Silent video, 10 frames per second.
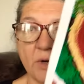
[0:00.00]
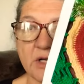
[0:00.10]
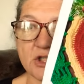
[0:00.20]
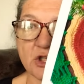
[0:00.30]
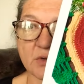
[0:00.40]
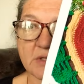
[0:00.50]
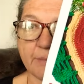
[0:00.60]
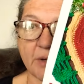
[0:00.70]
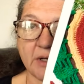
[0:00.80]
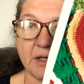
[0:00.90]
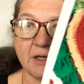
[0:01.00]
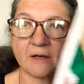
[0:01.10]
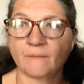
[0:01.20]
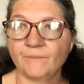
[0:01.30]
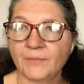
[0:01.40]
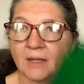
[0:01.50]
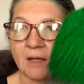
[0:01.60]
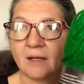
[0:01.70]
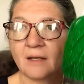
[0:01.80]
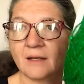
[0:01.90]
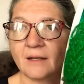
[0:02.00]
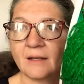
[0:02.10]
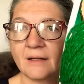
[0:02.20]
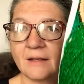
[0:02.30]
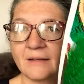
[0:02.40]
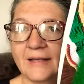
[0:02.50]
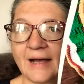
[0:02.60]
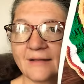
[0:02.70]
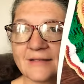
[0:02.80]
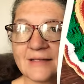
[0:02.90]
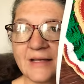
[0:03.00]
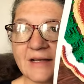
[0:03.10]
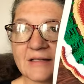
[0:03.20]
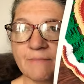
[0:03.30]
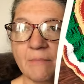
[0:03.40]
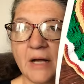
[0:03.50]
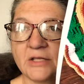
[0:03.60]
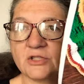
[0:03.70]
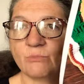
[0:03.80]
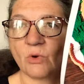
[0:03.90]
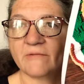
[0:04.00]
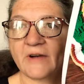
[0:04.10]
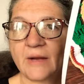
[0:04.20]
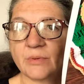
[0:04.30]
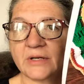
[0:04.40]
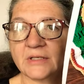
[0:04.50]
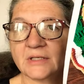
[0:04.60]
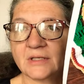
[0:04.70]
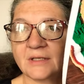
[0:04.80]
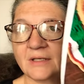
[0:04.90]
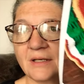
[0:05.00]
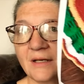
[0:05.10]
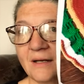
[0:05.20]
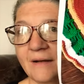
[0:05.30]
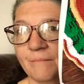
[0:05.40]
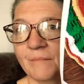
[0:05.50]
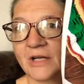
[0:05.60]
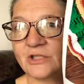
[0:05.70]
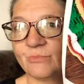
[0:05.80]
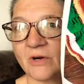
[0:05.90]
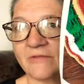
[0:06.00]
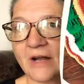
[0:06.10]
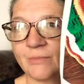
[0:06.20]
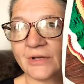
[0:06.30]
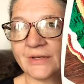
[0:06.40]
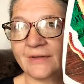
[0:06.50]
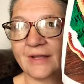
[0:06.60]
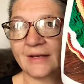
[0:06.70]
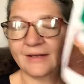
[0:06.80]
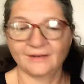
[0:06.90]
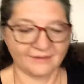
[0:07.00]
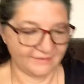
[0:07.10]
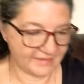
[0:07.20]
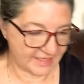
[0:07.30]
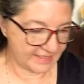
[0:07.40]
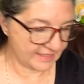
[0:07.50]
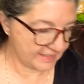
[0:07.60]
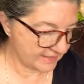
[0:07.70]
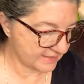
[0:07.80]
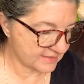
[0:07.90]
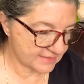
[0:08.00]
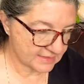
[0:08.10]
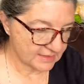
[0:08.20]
it shows up on here. Yeah, see, it's much more vibrant. Much more vibrant than it is